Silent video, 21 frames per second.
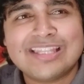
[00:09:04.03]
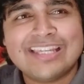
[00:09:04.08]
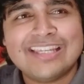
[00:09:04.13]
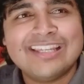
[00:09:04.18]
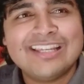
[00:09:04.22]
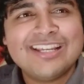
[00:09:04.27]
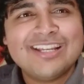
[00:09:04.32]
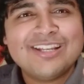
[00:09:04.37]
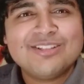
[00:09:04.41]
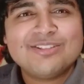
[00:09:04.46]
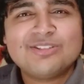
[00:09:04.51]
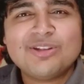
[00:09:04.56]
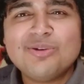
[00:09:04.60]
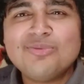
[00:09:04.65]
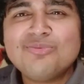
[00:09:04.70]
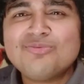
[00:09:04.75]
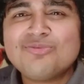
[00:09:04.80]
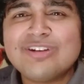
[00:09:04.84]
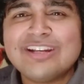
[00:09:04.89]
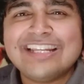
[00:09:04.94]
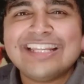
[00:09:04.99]
they
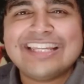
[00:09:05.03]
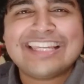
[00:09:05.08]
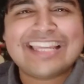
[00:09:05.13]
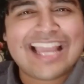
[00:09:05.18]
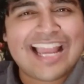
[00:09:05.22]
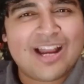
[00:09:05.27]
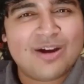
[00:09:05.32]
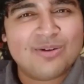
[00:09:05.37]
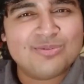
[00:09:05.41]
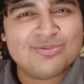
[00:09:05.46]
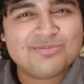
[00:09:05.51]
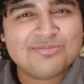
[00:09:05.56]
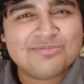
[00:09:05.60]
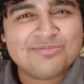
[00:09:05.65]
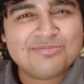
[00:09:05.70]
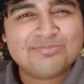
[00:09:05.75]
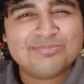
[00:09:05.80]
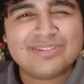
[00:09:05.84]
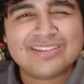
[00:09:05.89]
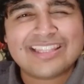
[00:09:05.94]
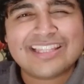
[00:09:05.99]
don't really count,
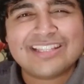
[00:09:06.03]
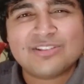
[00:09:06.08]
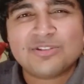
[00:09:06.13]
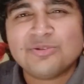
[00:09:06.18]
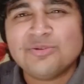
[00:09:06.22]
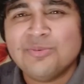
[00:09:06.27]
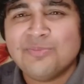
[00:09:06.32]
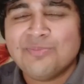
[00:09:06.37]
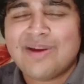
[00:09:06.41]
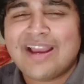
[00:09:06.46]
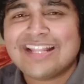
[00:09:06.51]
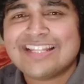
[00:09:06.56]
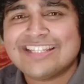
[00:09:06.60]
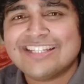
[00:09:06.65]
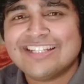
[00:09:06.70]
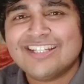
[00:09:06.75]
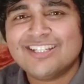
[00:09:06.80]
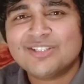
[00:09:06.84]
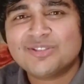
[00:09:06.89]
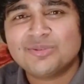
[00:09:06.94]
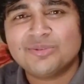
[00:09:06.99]
but they do
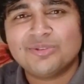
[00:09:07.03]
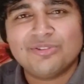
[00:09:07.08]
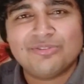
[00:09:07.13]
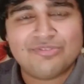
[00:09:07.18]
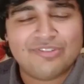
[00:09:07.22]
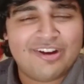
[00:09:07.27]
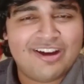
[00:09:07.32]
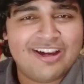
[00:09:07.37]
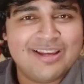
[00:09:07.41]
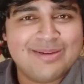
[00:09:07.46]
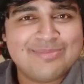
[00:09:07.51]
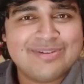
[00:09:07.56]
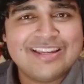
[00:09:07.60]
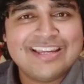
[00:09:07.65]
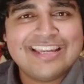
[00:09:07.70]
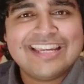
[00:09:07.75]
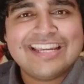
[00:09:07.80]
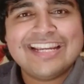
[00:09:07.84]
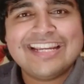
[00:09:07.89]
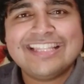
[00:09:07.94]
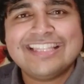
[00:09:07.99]
matter sort of vibe
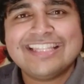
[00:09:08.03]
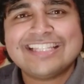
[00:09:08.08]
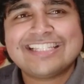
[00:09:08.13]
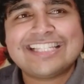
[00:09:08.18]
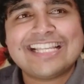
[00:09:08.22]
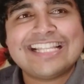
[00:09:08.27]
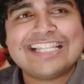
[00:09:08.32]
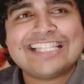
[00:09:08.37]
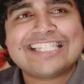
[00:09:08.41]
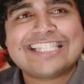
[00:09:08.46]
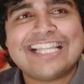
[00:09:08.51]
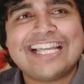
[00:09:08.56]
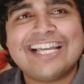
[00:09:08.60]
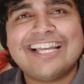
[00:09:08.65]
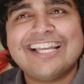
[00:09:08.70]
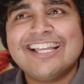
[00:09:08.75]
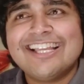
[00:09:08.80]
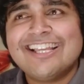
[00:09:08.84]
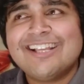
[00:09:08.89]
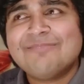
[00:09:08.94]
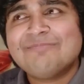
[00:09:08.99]
in the sense
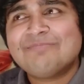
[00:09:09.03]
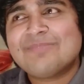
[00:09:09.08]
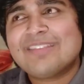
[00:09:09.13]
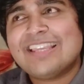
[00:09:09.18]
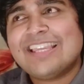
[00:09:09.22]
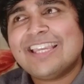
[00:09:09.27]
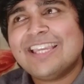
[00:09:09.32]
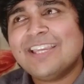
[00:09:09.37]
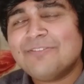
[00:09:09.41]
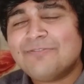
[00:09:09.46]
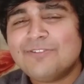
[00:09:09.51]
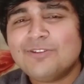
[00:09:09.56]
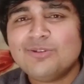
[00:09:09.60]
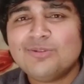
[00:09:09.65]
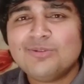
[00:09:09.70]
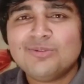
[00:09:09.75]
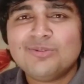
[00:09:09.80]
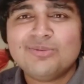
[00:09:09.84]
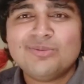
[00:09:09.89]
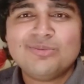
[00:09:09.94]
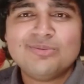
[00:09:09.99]
that if
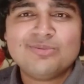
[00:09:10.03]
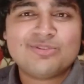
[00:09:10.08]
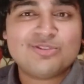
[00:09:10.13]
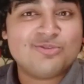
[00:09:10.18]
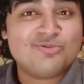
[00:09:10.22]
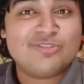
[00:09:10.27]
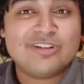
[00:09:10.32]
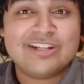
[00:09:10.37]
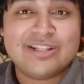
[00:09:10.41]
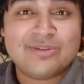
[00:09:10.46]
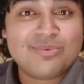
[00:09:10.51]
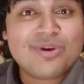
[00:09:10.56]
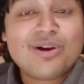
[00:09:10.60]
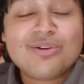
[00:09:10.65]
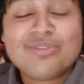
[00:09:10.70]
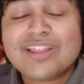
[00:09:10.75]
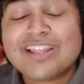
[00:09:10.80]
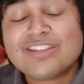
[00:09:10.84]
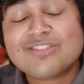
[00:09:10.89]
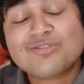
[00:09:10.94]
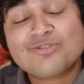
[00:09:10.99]
you do really
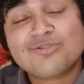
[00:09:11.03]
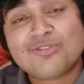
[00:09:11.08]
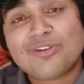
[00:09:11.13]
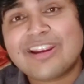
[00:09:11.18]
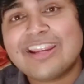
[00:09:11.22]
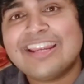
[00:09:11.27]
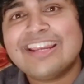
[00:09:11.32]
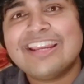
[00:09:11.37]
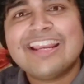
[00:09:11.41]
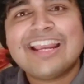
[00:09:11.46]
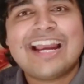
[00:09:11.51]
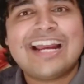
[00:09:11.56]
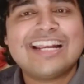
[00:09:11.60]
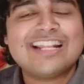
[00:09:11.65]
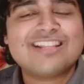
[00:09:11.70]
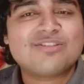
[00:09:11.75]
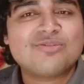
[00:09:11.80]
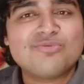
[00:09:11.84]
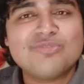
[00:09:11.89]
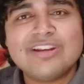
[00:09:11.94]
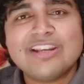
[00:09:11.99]
well, that's great, and
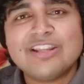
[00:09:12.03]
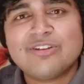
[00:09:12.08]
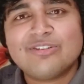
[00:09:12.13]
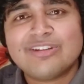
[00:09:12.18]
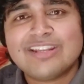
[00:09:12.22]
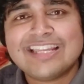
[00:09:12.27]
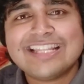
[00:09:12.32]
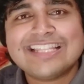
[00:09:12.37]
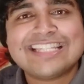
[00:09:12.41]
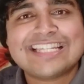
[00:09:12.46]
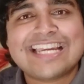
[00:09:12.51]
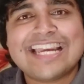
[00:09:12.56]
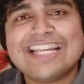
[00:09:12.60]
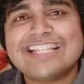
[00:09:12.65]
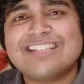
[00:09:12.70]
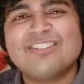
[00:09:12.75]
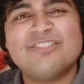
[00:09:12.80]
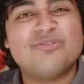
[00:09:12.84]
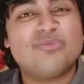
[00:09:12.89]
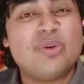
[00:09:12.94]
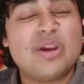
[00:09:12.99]
it's a really good
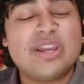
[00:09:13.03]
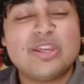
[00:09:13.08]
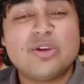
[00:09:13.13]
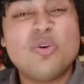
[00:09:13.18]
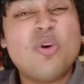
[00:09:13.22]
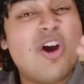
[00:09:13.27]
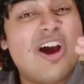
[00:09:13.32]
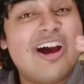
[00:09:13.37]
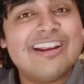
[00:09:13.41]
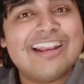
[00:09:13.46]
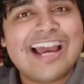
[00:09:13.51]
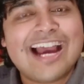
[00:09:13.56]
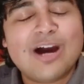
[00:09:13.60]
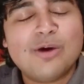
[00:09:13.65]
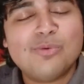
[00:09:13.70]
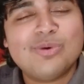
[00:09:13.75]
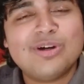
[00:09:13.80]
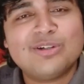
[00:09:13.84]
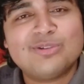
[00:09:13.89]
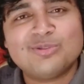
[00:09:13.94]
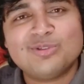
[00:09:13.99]
indicator of where you are and how
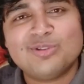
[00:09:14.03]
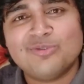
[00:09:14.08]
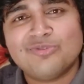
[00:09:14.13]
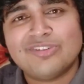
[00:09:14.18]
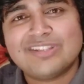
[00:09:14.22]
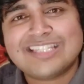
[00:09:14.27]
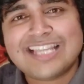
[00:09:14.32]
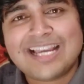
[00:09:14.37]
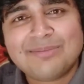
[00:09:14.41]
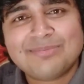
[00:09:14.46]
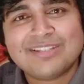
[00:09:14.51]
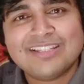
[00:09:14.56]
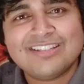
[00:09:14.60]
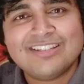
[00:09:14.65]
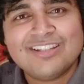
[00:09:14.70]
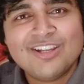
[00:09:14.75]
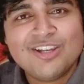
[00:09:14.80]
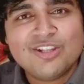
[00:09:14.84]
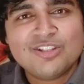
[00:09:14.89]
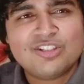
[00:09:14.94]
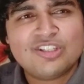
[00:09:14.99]
well you've adapted
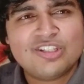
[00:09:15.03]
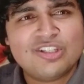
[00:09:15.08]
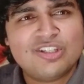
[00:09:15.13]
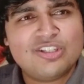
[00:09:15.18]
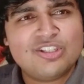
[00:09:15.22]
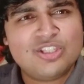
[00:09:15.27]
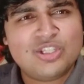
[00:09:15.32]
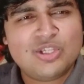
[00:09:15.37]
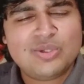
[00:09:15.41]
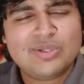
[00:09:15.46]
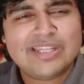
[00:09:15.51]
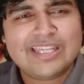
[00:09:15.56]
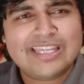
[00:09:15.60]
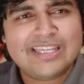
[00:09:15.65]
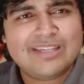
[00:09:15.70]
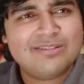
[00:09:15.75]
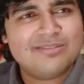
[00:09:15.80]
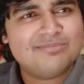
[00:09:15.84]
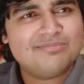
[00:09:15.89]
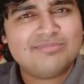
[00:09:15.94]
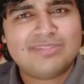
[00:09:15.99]
to
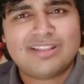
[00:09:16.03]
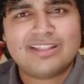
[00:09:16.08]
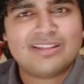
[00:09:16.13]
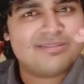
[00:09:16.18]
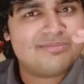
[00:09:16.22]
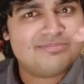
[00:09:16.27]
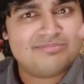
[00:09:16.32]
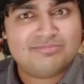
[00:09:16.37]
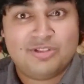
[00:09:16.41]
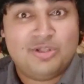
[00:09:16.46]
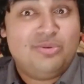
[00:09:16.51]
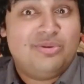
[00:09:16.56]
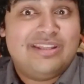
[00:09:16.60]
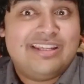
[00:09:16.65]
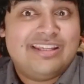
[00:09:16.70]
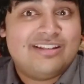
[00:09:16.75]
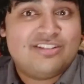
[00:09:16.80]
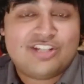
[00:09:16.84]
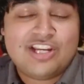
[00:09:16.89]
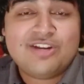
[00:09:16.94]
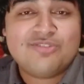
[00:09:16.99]
uni, like
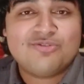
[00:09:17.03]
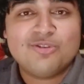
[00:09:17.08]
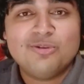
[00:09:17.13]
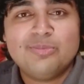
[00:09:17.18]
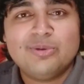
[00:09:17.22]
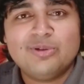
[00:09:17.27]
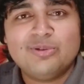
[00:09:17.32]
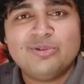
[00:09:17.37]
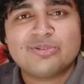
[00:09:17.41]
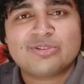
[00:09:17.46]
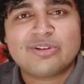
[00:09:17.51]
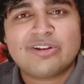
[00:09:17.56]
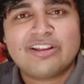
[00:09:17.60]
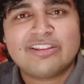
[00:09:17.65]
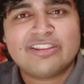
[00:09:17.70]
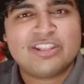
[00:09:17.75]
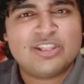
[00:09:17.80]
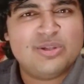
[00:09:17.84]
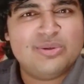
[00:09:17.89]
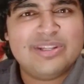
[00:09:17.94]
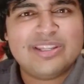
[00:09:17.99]
uni in general, but also like
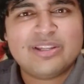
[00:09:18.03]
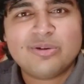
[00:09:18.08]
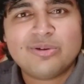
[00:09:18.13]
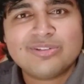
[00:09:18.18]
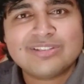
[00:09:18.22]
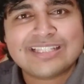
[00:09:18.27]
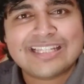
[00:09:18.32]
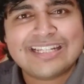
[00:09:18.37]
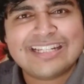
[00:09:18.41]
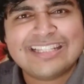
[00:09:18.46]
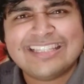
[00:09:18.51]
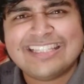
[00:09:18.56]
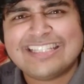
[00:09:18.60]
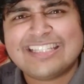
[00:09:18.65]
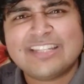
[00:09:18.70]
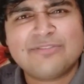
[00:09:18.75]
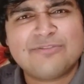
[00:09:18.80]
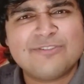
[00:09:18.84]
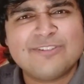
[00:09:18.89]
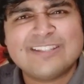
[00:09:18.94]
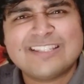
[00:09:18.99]
the uni content and the
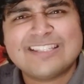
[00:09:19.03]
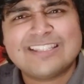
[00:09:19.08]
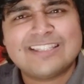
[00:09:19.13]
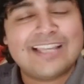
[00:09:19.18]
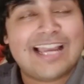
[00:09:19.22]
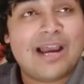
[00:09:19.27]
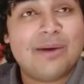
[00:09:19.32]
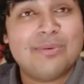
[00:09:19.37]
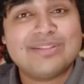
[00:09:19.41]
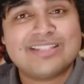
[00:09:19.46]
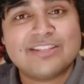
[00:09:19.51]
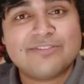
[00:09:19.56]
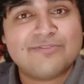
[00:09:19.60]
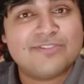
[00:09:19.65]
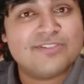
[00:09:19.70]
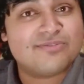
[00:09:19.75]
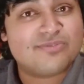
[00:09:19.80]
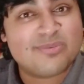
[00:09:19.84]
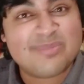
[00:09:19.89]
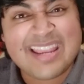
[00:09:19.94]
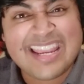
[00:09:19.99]
different, how it
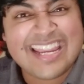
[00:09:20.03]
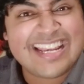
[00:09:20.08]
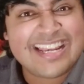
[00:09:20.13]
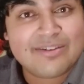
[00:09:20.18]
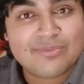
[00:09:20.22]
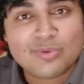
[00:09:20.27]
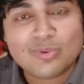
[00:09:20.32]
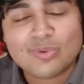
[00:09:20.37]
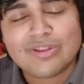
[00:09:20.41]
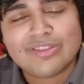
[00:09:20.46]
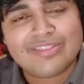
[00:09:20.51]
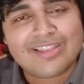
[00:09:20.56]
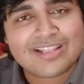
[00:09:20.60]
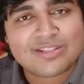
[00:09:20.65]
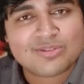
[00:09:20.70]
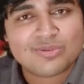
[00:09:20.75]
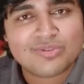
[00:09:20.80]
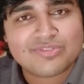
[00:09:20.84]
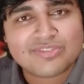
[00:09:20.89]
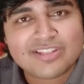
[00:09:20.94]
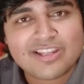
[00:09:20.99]
differs from A level and that
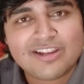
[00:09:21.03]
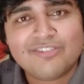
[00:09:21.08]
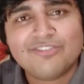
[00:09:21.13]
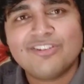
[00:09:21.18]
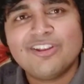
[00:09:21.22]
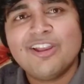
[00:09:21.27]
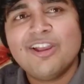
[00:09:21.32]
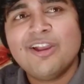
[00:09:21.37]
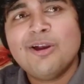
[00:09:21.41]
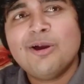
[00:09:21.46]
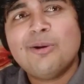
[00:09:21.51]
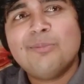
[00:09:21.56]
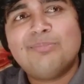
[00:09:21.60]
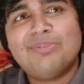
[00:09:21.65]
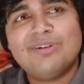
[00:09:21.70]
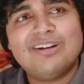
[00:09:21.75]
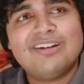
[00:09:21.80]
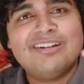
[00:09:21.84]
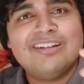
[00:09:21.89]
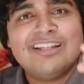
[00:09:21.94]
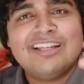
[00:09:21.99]
sort of stuff
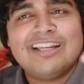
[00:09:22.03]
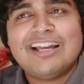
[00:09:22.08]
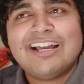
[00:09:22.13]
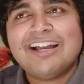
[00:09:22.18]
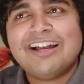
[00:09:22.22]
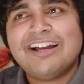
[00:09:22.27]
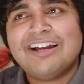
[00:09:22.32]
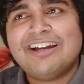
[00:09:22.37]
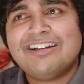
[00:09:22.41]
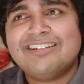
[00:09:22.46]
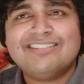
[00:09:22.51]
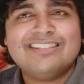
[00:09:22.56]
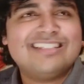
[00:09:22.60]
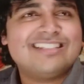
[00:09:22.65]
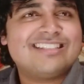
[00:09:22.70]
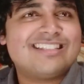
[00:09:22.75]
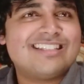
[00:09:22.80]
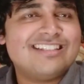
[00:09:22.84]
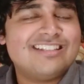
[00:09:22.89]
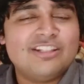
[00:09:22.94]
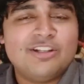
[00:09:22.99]
but uh,
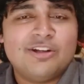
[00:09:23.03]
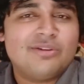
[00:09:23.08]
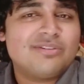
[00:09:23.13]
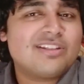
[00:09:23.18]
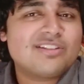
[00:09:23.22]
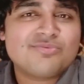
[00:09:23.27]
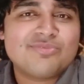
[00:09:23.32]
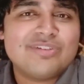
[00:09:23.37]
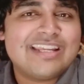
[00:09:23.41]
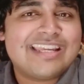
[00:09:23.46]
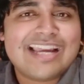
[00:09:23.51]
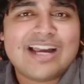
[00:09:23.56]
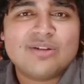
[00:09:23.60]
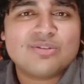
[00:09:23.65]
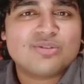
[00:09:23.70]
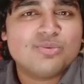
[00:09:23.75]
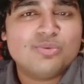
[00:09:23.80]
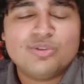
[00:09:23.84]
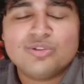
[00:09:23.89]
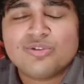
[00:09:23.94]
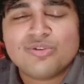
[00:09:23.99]
it you know it doesn't really
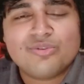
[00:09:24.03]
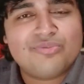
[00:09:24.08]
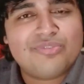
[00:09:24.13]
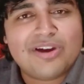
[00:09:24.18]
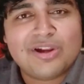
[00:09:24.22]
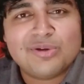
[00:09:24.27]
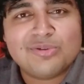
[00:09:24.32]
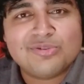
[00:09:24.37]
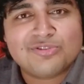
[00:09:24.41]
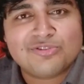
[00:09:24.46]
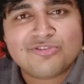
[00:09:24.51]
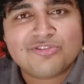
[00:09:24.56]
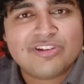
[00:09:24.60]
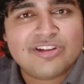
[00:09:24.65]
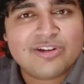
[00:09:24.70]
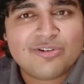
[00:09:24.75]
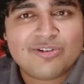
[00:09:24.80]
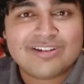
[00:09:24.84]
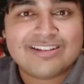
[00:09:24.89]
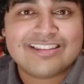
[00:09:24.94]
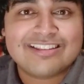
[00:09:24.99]
count towards your final
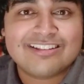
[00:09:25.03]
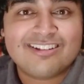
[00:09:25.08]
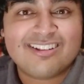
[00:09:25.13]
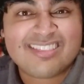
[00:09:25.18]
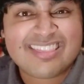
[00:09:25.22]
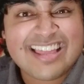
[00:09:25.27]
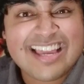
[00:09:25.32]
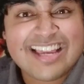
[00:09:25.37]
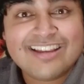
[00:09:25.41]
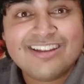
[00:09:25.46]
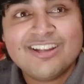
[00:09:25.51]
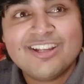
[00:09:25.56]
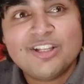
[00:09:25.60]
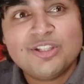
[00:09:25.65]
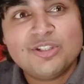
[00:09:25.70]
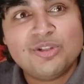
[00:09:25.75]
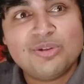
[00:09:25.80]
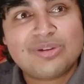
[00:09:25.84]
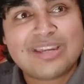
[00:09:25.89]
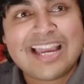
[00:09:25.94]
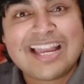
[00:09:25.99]
degree or anything like that.
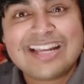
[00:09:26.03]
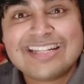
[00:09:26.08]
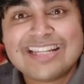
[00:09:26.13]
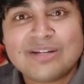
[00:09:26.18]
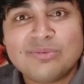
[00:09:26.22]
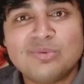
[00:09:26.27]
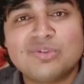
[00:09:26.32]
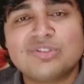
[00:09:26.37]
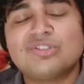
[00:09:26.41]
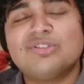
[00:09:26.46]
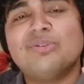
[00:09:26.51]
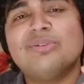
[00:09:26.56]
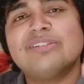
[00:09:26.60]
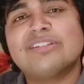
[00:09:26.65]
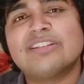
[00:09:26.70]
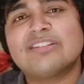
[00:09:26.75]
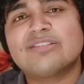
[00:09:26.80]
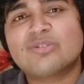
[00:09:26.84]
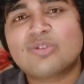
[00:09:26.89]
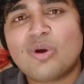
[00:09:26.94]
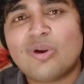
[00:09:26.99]
You can get what's known as
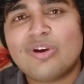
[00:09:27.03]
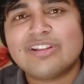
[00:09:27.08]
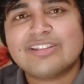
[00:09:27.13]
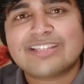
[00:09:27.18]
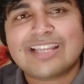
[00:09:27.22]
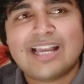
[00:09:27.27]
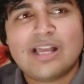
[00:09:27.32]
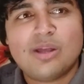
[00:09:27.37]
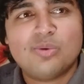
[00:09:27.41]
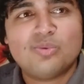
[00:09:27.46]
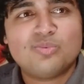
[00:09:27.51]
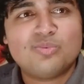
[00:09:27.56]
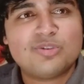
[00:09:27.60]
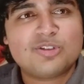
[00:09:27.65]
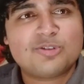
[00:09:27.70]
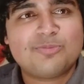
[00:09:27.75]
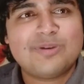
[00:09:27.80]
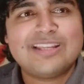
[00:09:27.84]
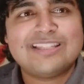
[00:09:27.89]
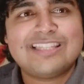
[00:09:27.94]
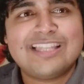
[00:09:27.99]
a scholar's gown,
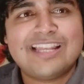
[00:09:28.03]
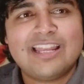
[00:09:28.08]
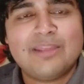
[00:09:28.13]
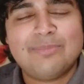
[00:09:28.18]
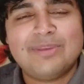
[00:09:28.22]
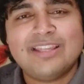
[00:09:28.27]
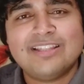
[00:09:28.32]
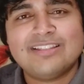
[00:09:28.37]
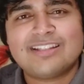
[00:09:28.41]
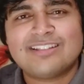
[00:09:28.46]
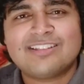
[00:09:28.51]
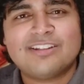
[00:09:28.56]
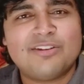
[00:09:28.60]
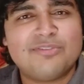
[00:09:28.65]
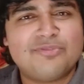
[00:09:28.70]
which basically means I don't know